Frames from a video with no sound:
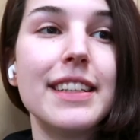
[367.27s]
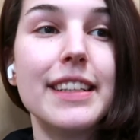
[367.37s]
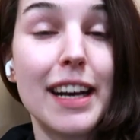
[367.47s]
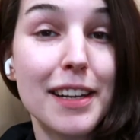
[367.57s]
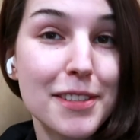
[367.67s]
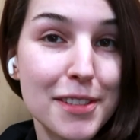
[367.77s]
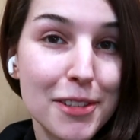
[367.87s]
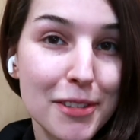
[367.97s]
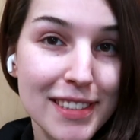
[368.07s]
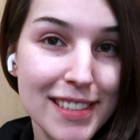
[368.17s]
not
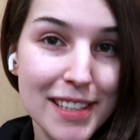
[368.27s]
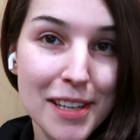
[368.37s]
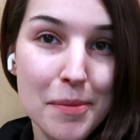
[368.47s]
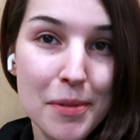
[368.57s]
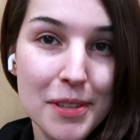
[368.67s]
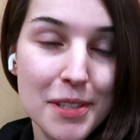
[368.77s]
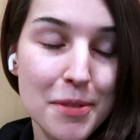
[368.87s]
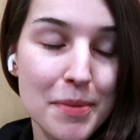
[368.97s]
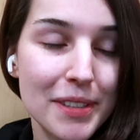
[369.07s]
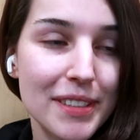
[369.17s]
going to the airport
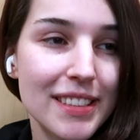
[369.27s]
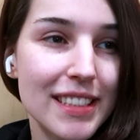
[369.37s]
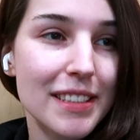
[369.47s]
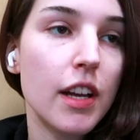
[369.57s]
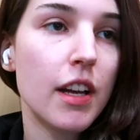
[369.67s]
super early.